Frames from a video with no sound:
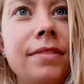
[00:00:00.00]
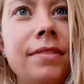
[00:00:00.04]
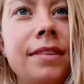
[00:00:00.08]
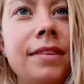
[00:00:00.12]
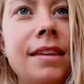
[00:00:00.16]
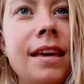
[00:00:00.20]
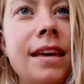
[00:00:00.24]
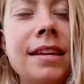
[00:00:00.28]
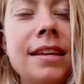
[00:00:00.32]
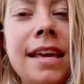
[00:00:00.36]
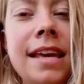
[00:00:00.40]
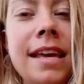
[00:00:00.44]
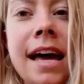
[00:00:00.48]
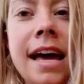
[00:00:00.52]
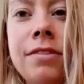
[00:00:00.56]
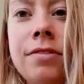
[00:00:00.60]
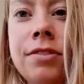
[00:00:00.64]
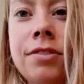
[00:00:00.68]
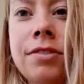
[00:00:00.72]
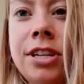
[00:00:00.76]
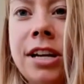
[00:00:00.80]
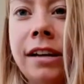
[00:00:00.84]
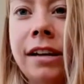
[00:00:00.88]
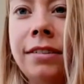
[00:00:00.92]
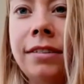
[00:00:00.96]
and can you
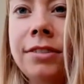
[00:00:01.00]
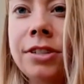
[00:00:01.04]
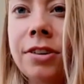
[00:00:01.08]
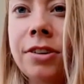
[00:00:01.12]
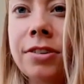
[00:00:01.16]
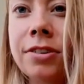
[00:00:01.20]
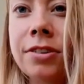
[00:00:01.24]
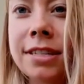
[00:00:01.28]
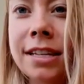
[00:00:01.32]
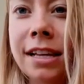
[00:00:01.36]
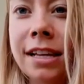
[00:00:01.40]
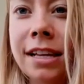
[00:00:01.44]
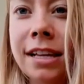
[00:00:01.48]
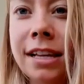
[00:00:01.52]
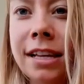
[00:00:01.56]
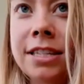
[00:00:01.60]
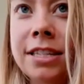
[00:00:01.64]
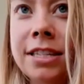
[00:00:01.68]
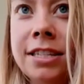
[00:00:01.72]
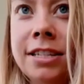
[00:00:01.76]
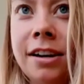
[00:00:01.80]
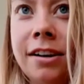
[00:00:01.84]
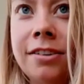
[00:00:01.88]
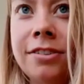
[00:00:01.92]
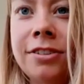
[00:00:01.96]
challenge yourself to
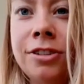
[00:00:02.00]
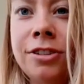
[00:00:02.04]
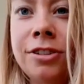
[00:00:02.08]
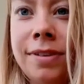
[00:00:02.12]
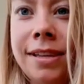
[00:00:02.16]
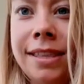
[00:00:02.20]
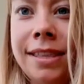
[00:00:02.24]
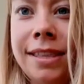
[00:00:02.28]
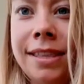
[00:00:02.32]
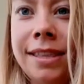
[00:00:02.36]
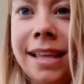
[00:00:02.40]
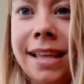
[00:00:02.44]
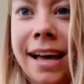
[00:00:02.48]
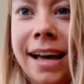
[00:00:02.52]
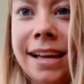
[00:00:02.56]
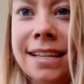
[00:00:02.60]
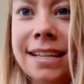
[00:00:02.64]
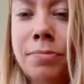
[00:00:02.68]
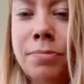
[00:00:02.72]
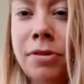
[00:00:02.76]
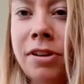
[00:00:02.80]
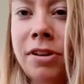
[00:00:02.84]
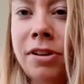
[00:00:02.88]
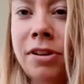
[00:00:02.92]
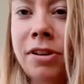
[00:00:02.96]
start doing that
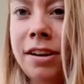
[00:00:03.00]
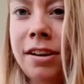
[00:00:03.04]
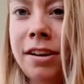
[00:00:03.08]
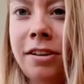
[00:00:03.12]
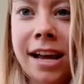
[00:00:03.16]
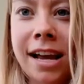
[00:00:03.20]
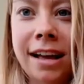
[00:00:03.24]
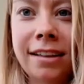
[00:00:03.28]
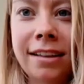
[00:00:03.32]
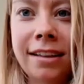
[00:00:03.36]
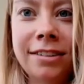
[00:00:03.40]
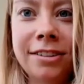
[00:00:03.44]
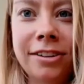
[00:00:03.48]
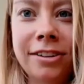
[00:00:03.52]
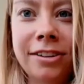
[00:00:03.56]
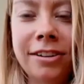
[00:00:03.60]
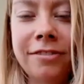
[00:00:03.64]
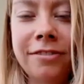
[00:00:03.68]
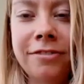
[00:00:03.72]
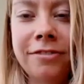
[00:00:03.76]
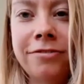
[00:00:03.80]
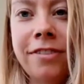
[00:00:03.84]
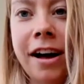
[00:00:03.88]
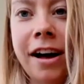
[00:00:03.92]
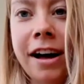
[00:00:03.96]
just put it in your calendar
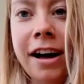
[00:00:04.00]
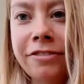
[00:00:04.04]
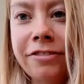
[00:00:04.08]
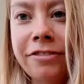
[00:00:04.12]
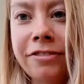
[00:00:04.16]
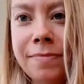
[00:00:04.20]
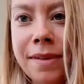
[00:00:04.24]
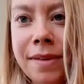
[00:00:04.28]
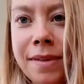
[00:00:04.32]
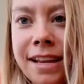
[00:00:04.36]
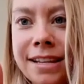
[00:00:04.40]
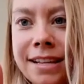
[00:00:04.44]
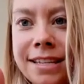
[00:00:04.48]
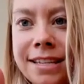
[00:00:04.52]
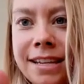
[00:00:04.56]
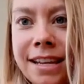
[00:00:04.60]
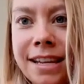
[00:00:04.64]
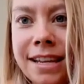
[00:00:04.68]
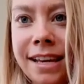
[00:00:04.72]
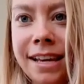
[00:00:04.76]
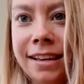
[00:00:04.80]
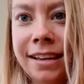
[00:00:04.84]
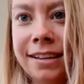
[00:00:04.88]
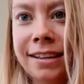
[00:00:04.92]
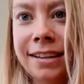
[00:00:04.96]
in five minutes a
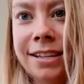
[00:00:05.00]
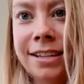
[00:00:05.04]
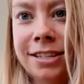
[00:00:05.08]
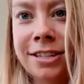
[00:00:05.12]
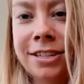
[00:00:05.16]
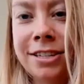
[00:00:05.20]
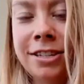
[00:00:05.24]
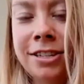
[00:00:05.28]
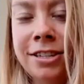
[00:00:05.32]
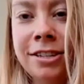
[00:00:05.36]
day just